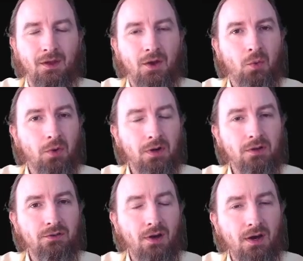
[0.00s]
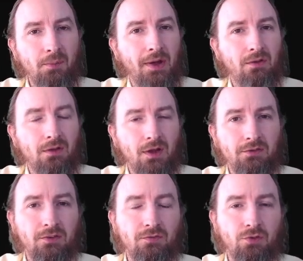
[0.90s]
We're going to talk about
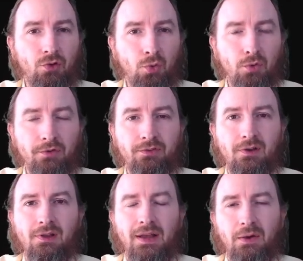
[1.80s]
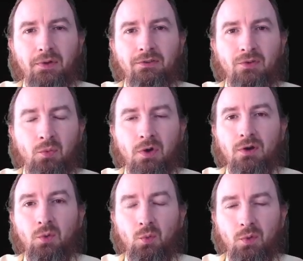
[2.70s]
lots of tools that allow us to
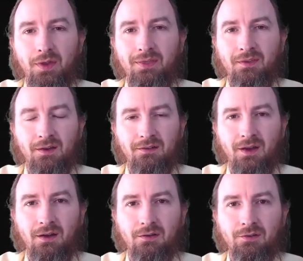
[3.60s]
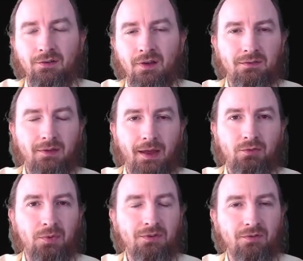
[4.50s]
work with containers
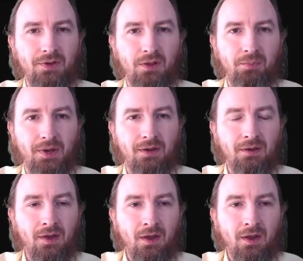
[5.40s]
as we're developing.